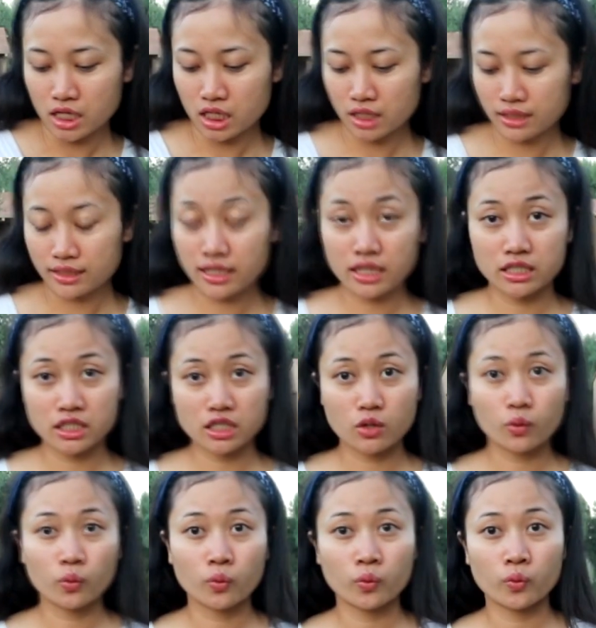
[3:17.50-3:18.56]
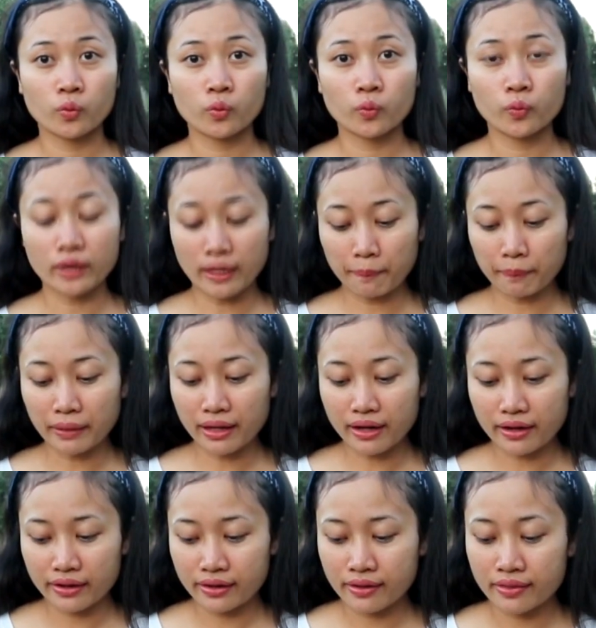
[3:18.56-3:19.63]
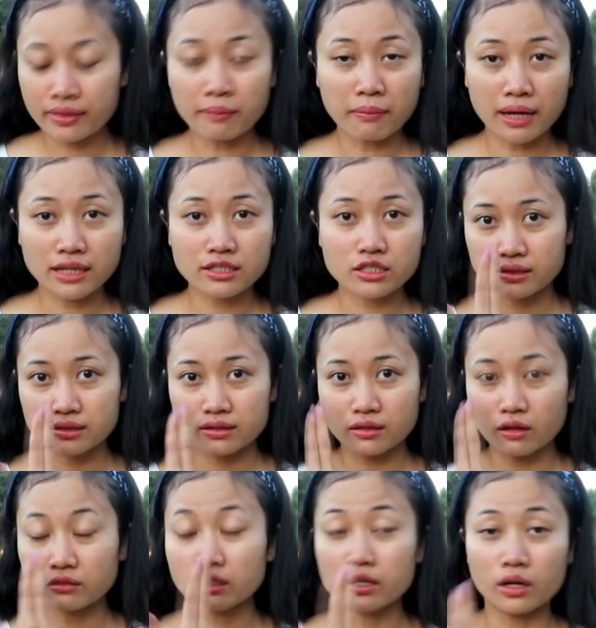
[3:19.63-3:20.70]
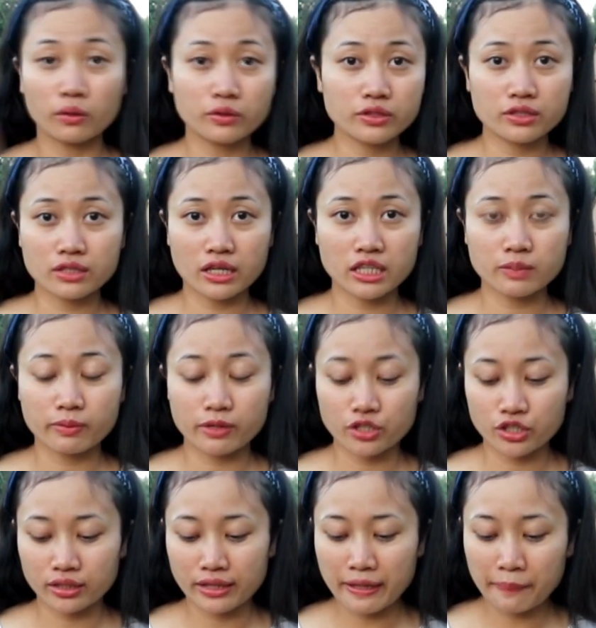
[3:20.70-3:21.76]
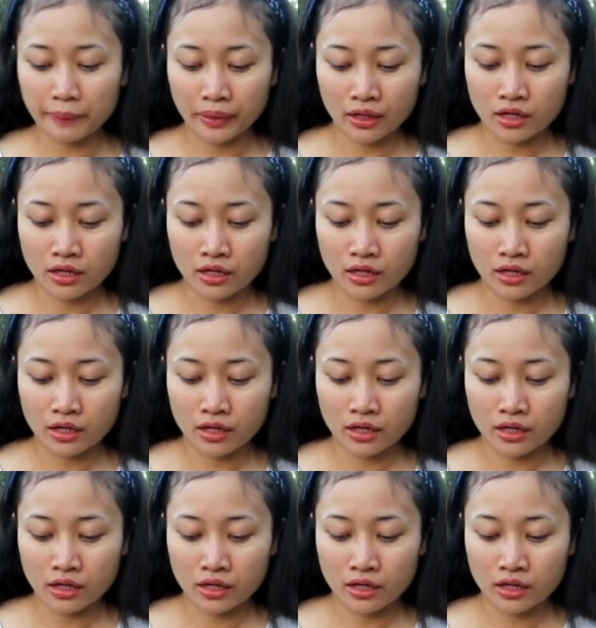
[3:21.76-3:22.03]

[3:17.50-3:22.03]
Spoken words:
And then we apply the mask on the nose especially